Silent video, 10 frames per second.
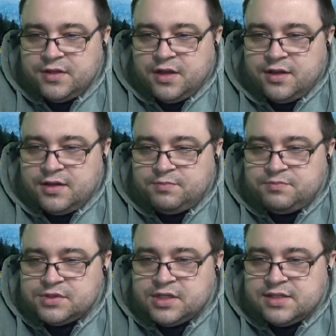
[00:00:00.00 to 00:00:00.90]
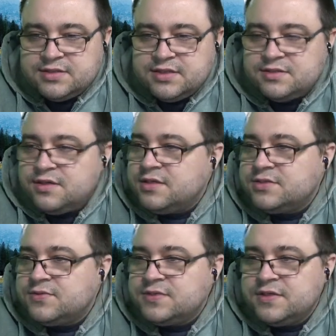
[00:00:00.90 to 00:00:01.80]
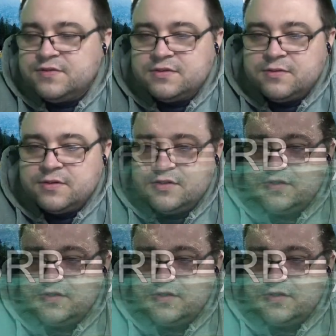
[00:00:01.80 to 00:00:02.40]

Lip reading: I'm going to toss this on, so we'll see if this works.